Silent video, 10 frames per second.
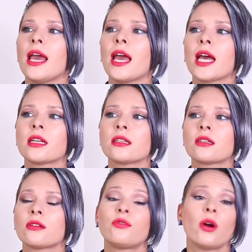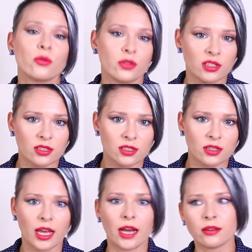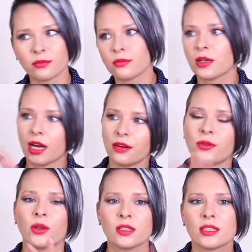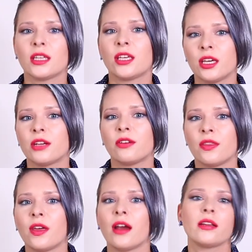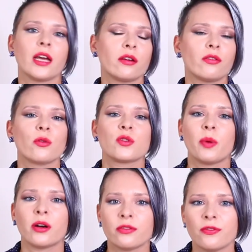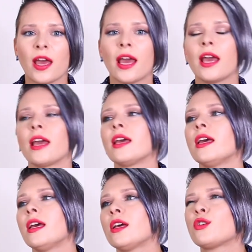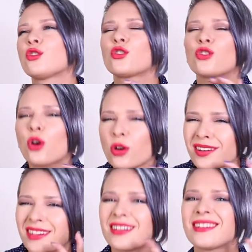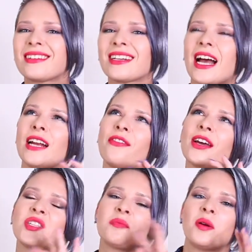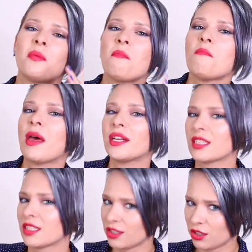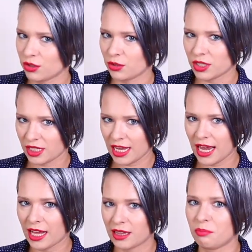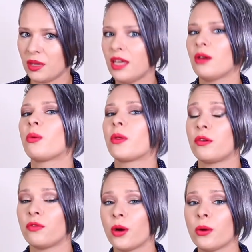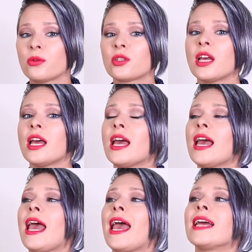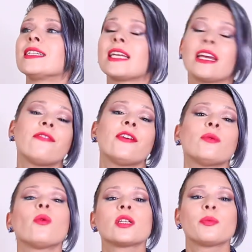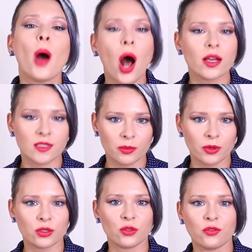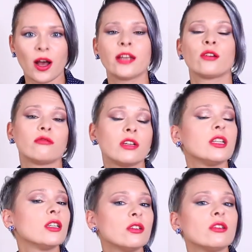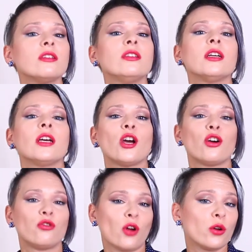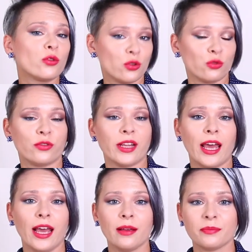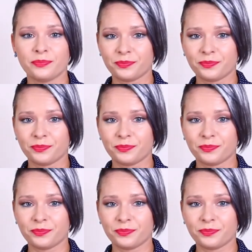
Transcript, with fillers: and roses that kind of you can see here and there like rose parfait certain kind of experimental desserts can be with a rose and if it was possible to find a really good rose souffle